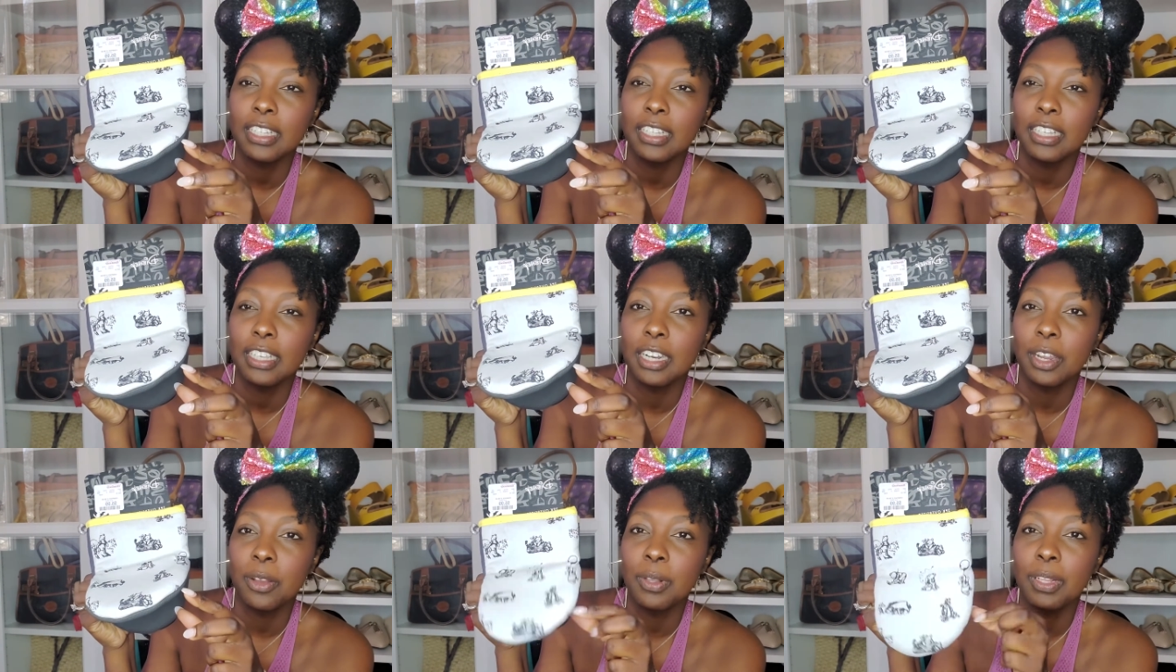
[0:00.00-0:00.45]

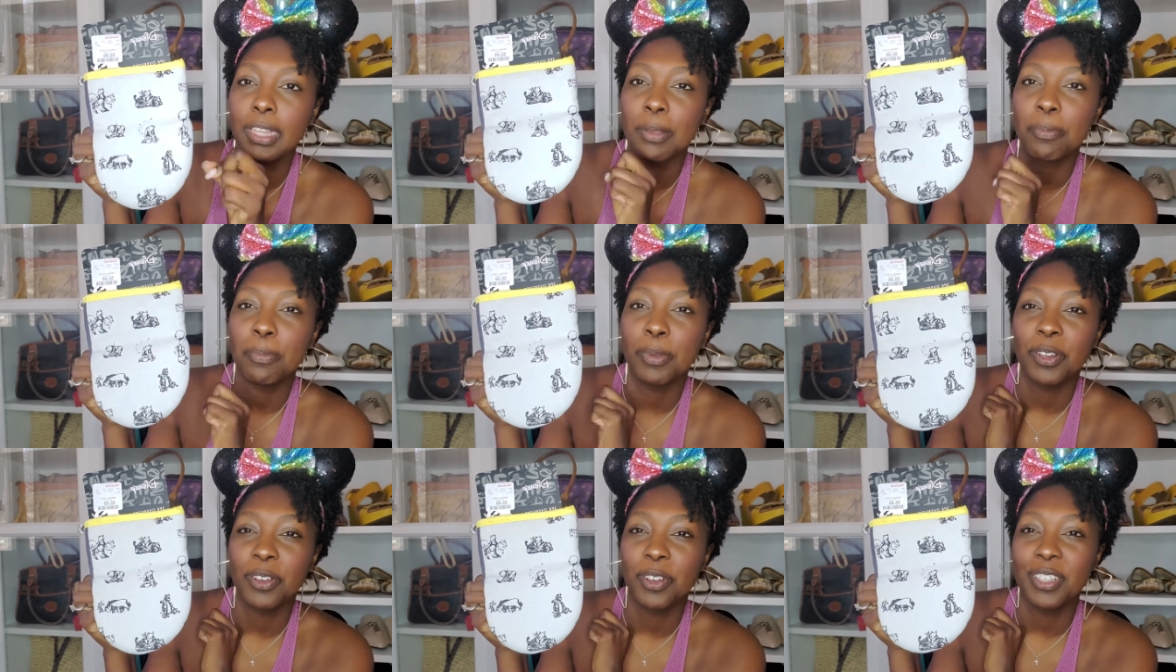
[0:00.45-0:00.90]
you know,
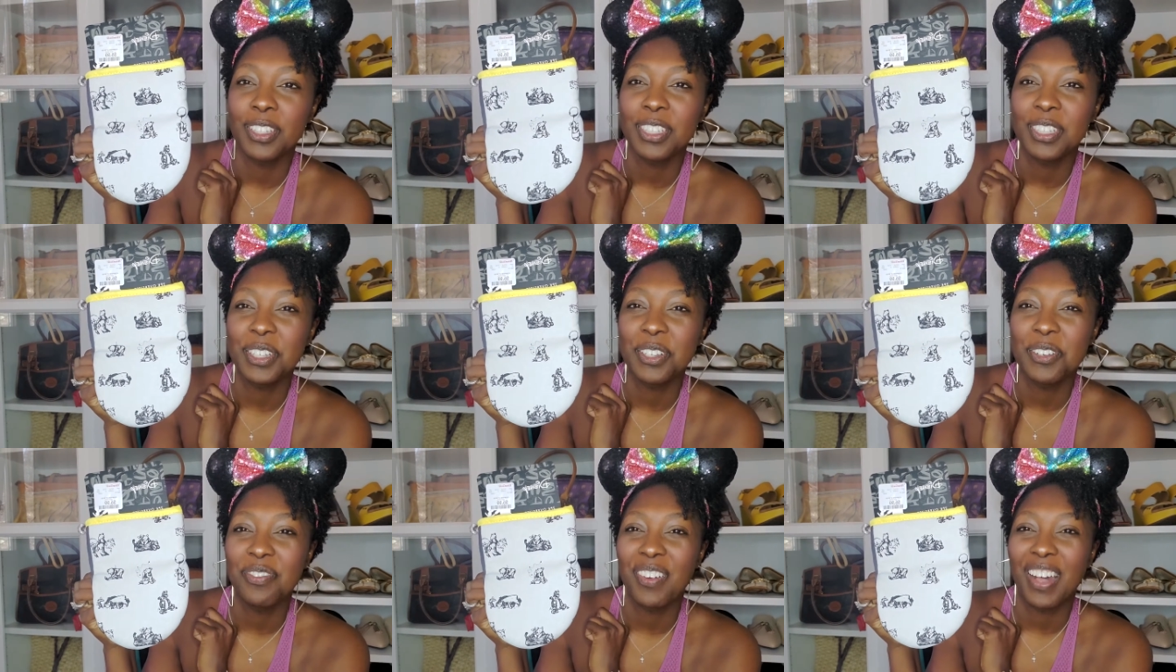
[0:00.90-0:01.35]
clipping
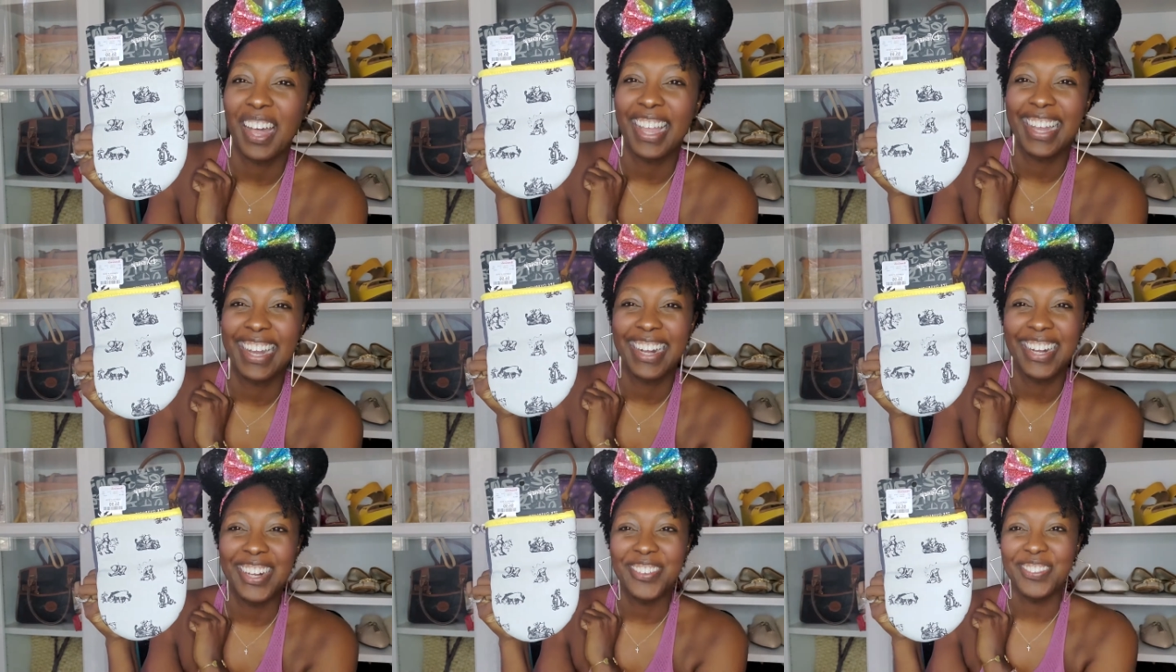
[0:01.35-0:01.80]
onto my
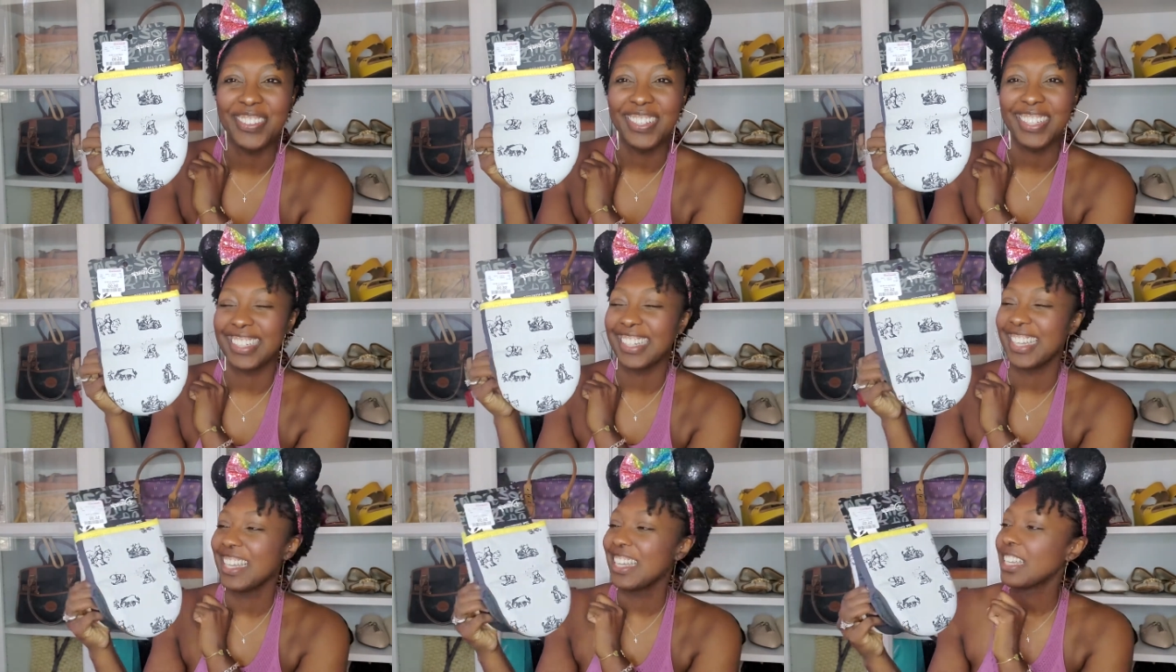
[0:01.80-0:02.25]

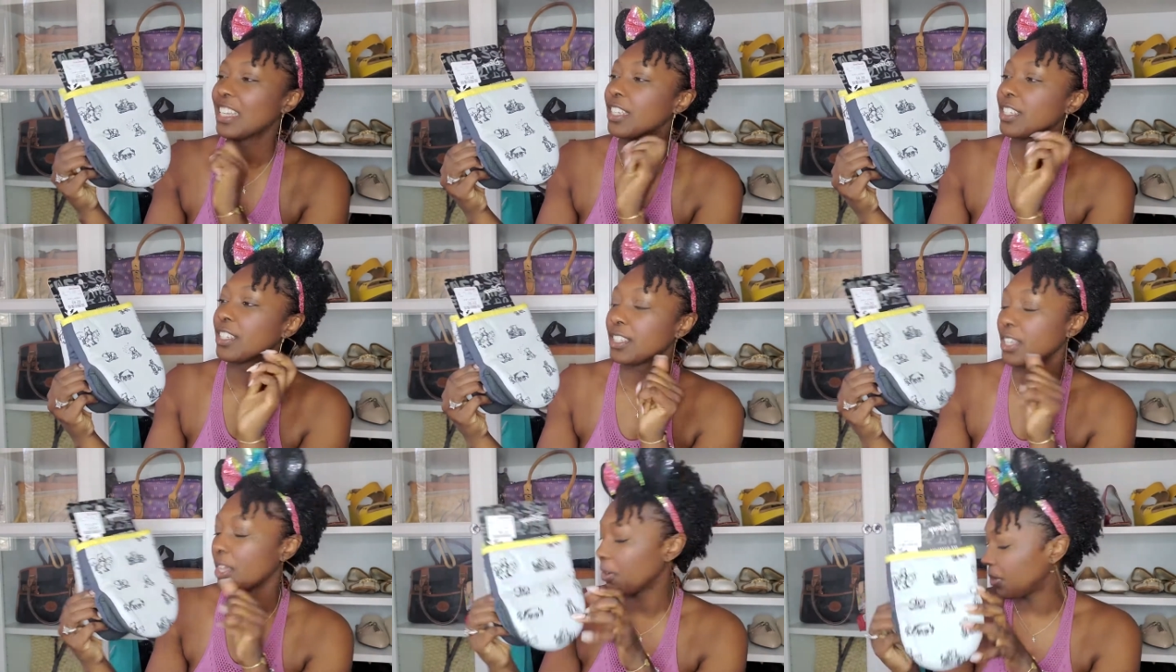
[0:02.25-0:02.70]
oven.
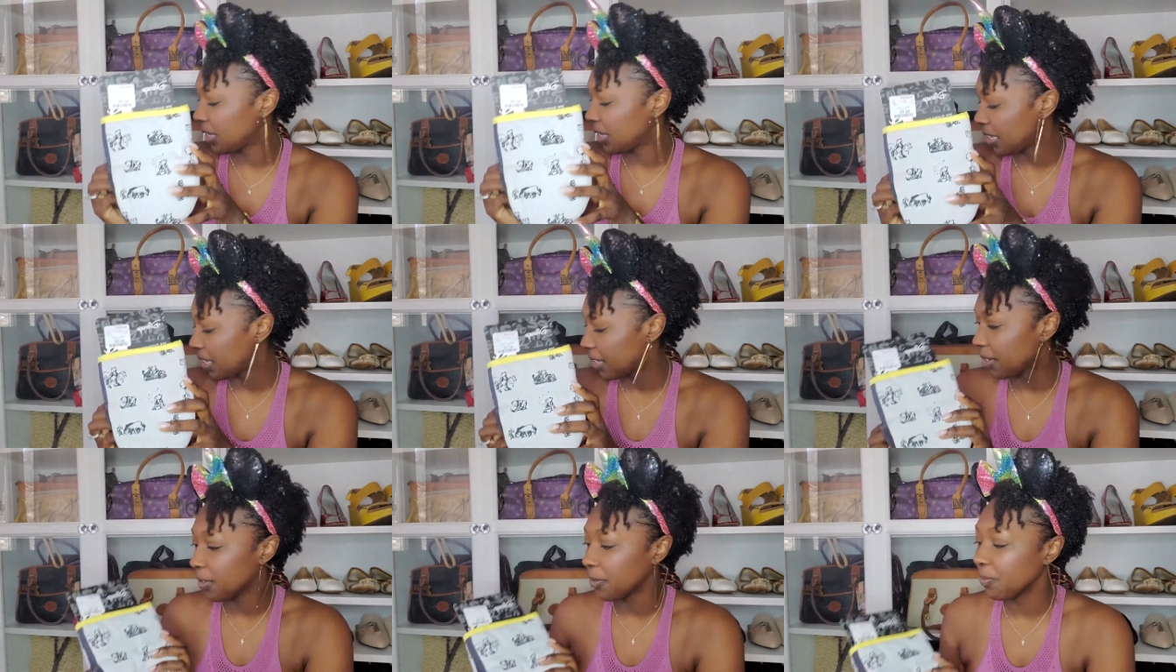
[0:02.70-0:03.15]
So
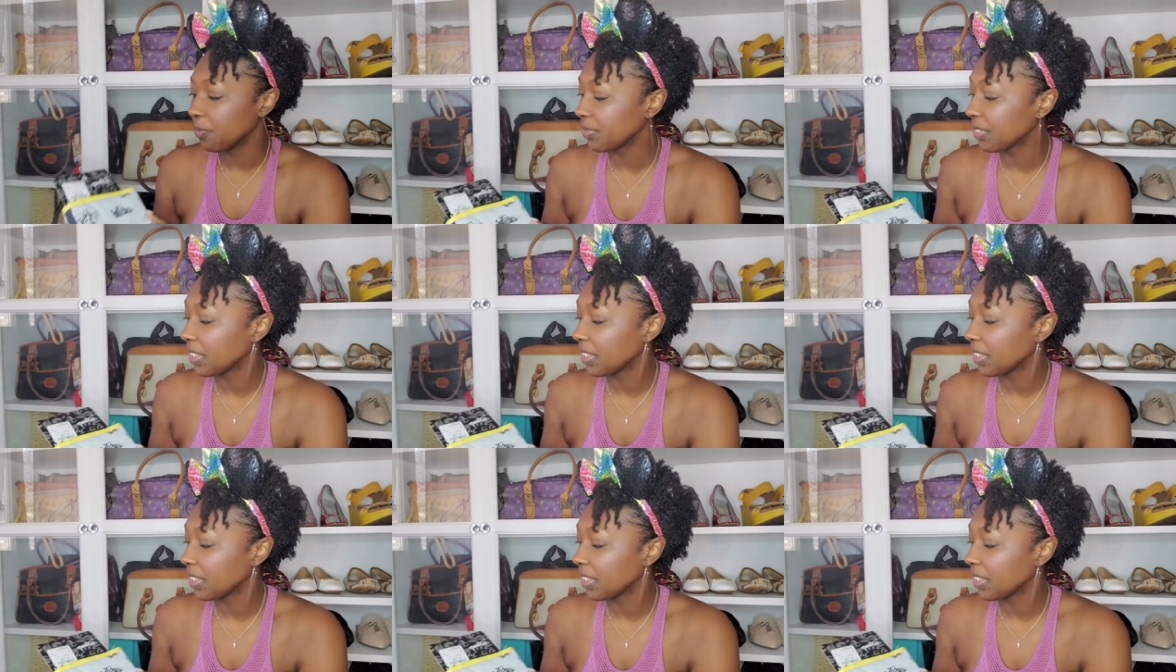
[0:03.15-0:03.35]
cute.